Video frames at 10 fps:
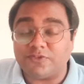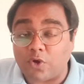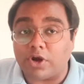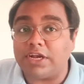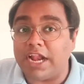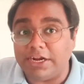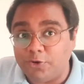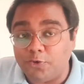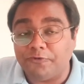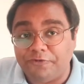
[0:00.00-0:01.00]
Scotland
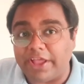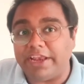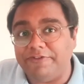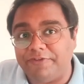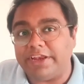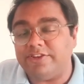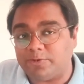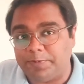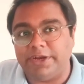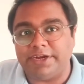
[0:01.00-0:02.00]
looked very, very
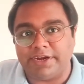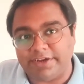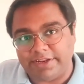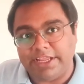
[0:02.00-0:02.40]
spirited